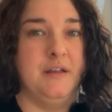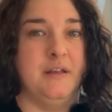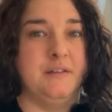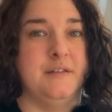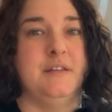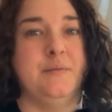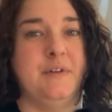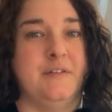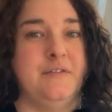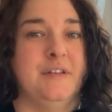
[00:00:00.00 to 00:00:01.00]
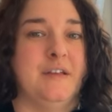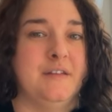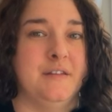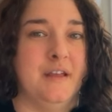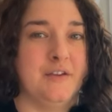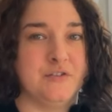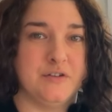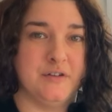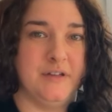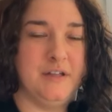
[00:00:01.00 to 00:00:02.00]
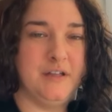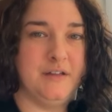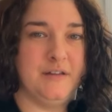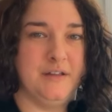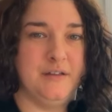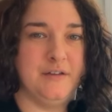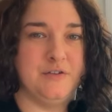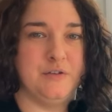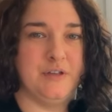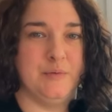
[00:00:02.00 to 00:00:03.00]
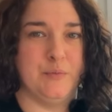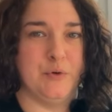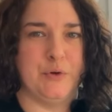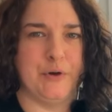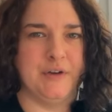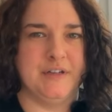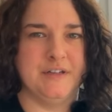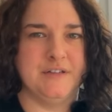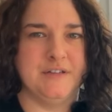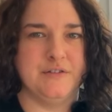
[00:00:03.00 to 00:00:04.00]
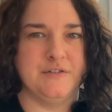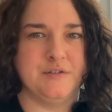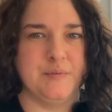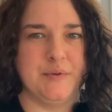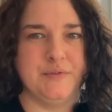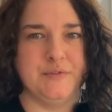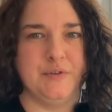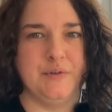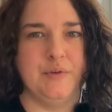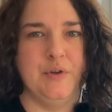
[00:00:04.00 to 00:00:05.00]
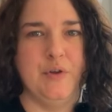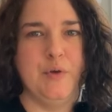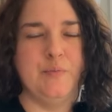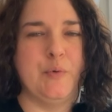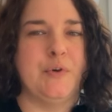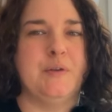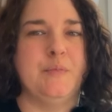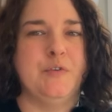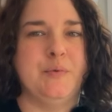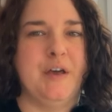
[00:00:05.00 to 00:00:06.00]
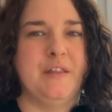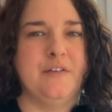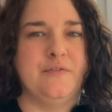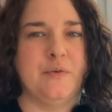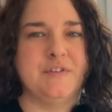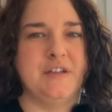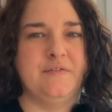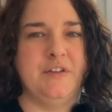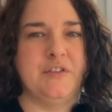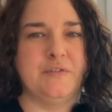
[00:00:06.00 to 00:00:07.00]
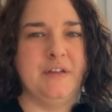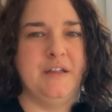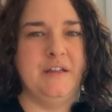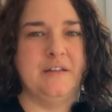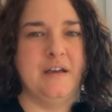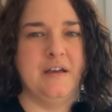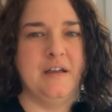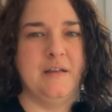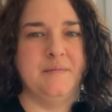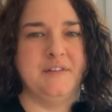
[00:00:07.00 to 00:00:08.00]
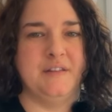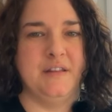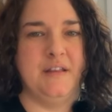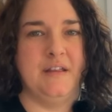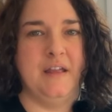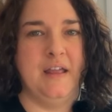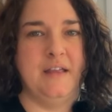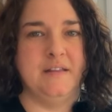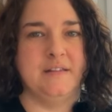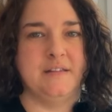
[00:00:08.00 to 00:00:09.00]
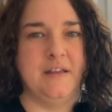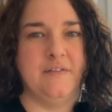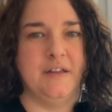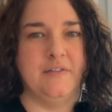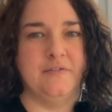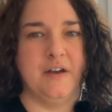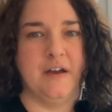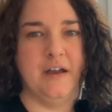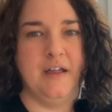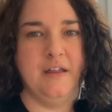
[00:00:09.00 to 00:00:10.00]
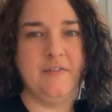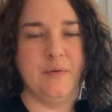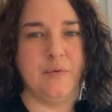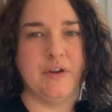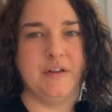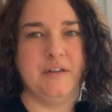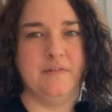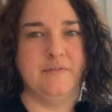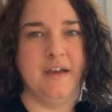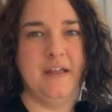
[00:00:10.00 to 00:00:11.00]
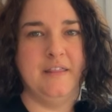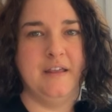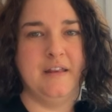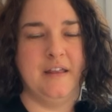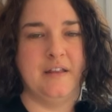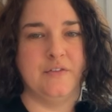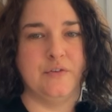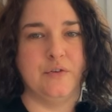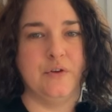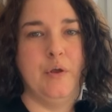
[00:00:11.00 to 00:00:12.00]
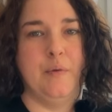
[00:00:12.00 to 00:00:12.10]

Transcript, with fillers: So this one I feel like is an extra league deal because you get more yardage than you're supposed to. But we're going to multiply that 473 times the 875 and we're going to divide that answer